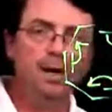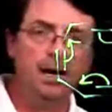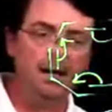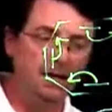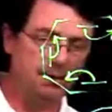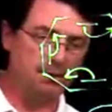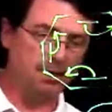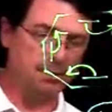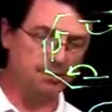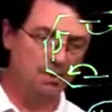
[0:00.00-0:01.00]
pi
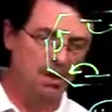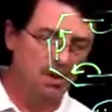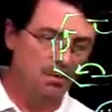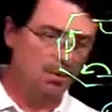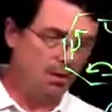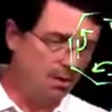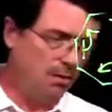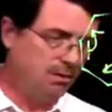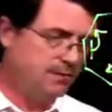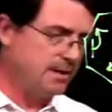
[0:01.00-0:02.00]
electrons? Well,
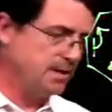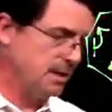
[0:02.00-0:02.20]
all of these